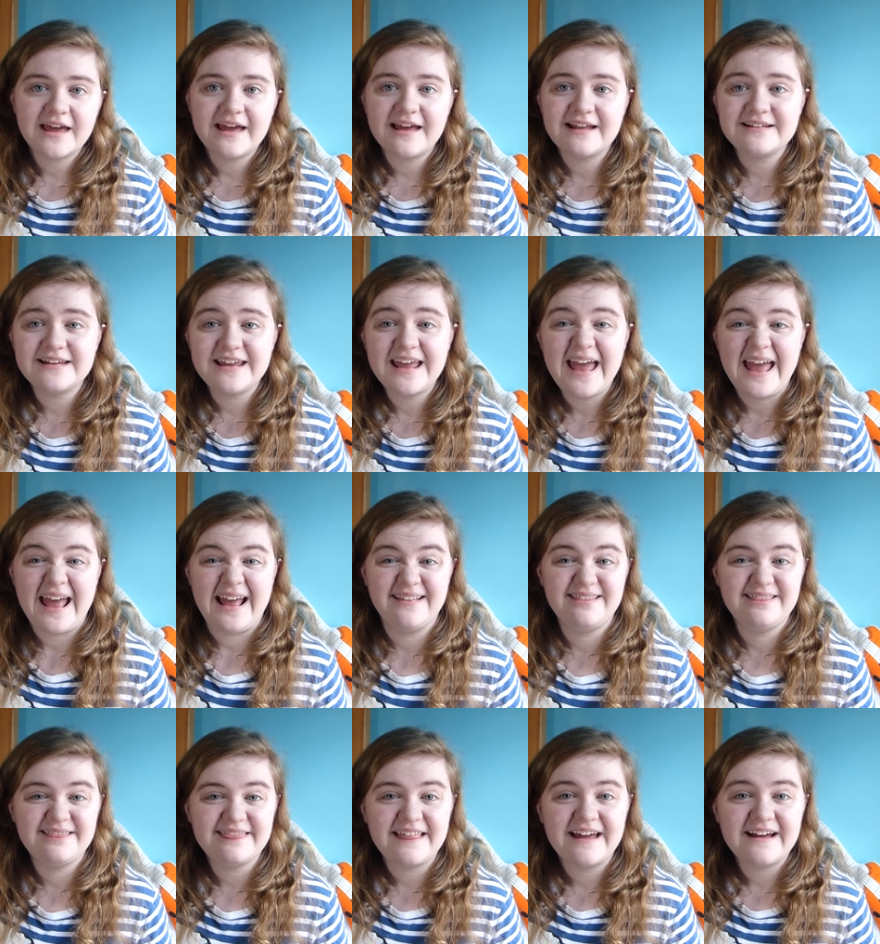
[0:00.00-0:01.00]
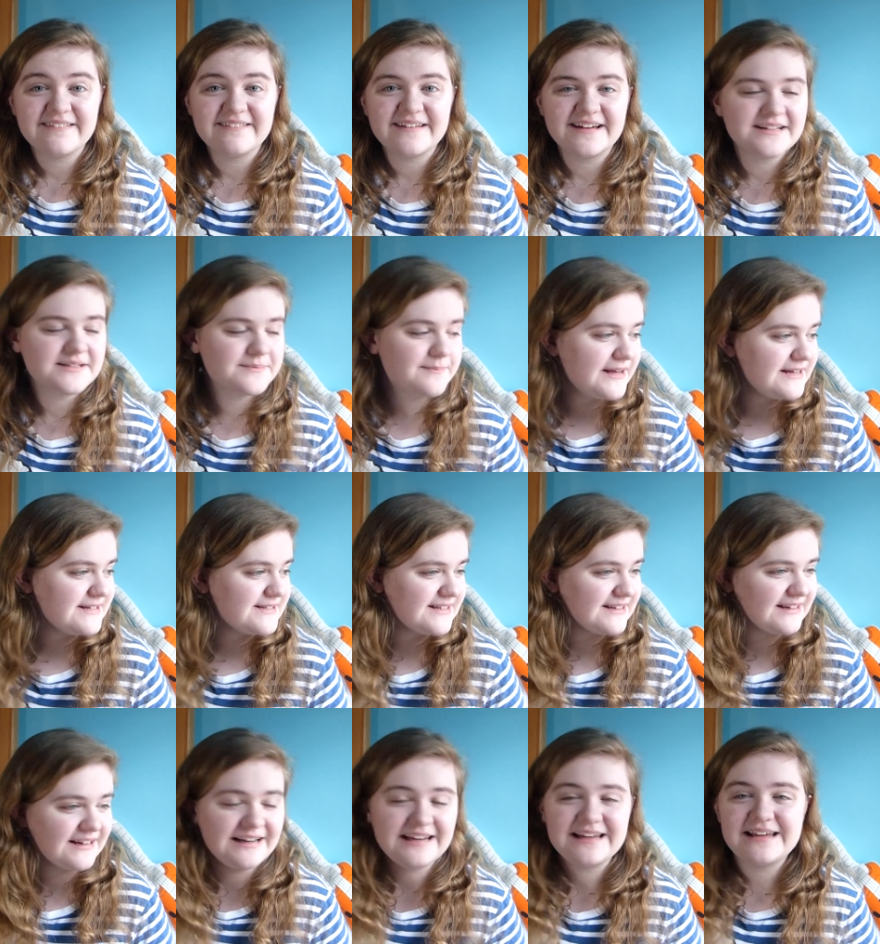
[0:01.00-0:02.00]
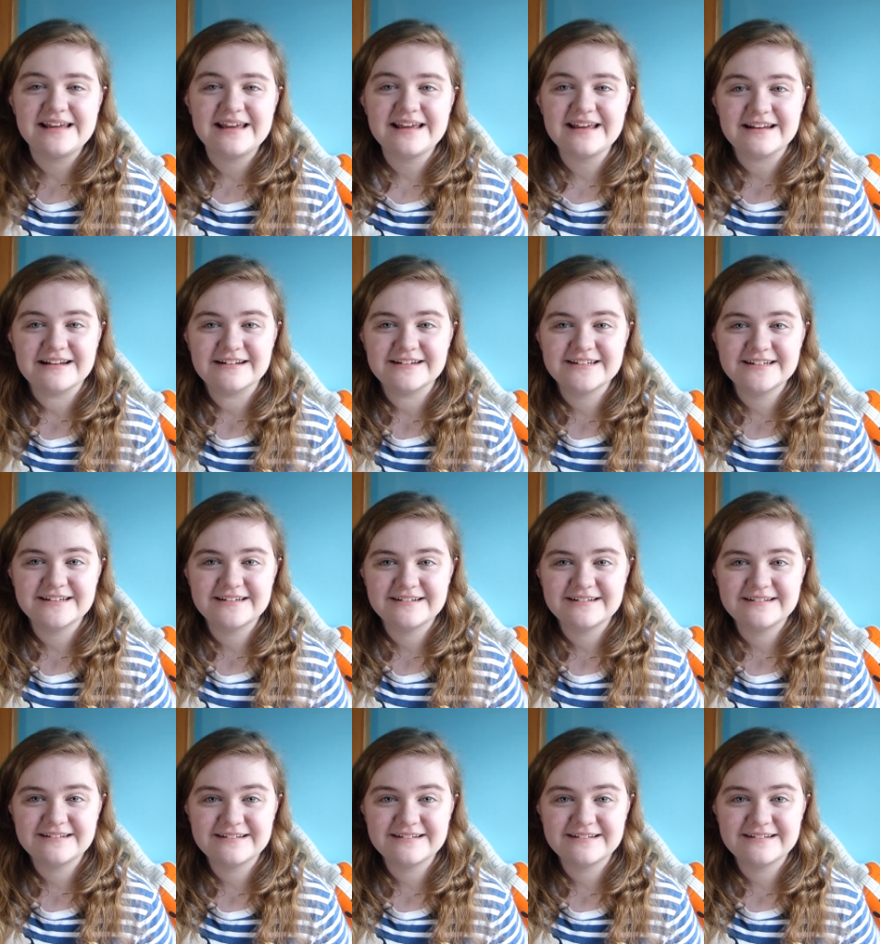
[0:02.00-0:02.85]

and yeah that that's basically it